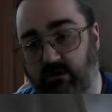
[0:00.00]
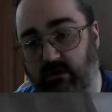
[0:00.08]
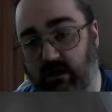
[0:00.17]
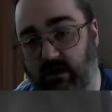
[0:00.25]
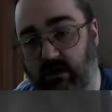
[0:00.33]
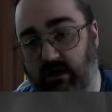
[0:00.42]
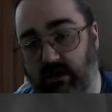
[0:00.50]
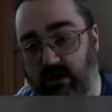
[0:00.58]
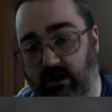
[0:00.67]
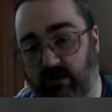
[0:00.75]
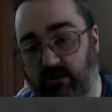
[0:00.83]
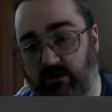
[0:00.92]
at
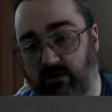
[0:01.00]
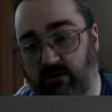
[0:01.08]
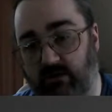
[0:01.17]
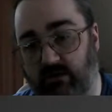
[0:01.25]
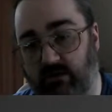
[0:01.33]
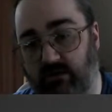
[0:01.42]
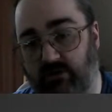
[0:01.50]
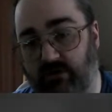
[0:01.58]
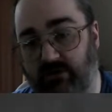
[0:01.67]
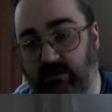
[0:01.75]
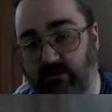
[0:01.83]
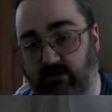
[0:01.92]
about time to
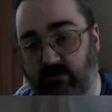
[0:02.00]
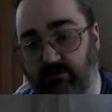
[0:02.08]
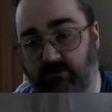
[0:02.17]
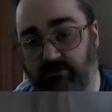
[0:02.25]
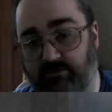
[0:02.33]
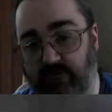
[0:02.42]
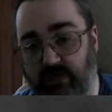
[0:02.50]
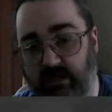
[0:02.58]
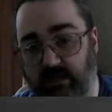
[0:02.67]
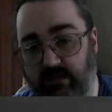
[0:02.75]
kill your speed.